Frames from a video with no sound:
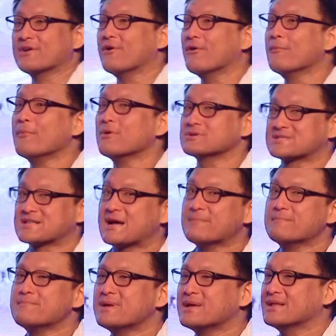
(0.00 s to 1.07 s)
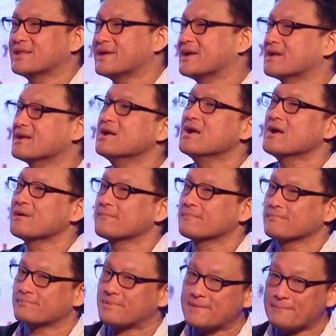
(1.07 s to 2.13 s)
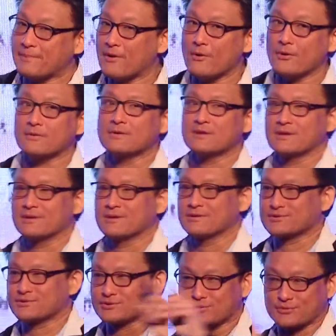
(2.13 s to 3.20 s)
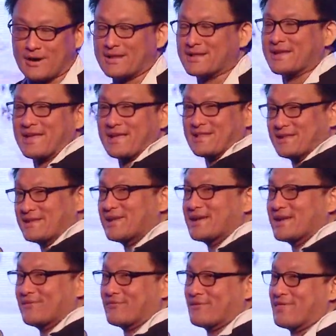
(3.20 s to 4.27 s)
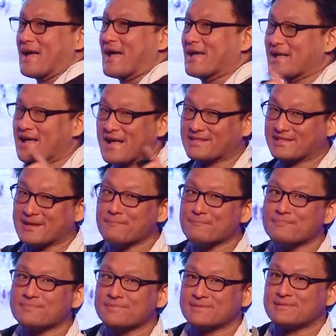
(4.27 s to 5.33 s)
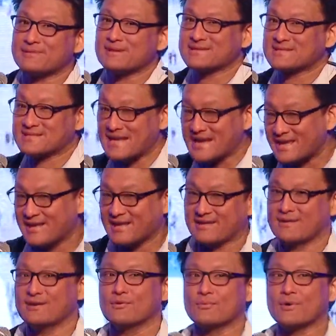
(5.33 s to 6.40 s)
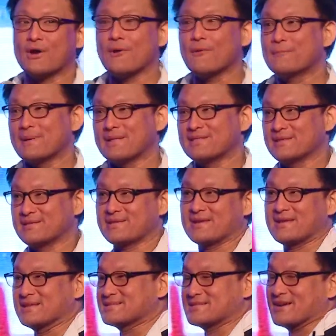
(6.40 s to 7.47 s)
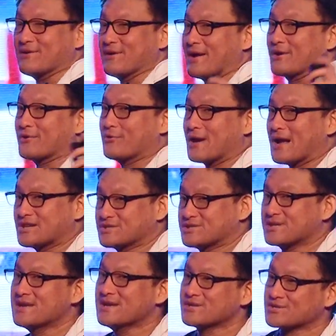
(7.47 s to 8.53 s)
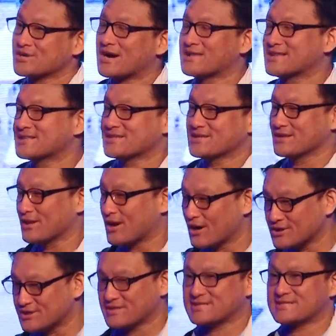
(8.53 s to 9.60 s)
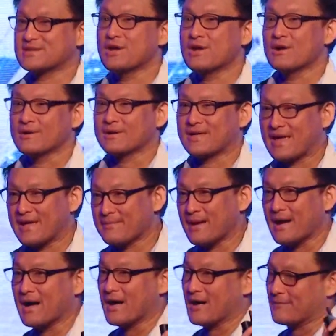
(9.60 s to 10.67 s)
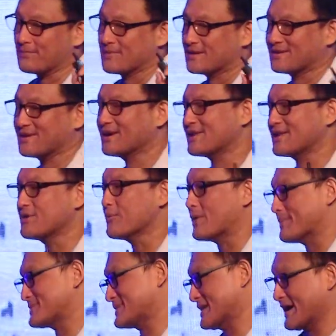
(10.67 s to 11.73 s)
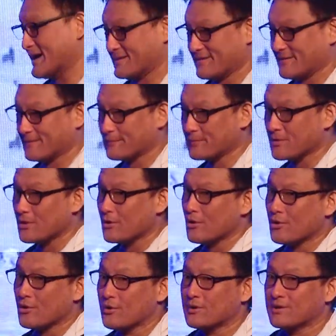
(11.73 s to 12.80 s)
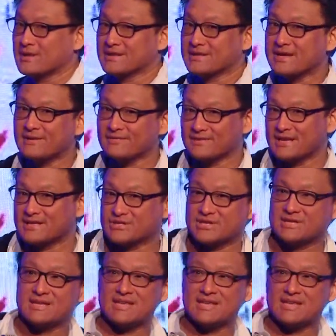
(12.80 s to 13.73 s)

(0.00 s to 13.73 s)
almost 1 million people try to get the ticket for that. At the second, we opened the ticket sale and crashed China's largest game ticketing website. League of Legends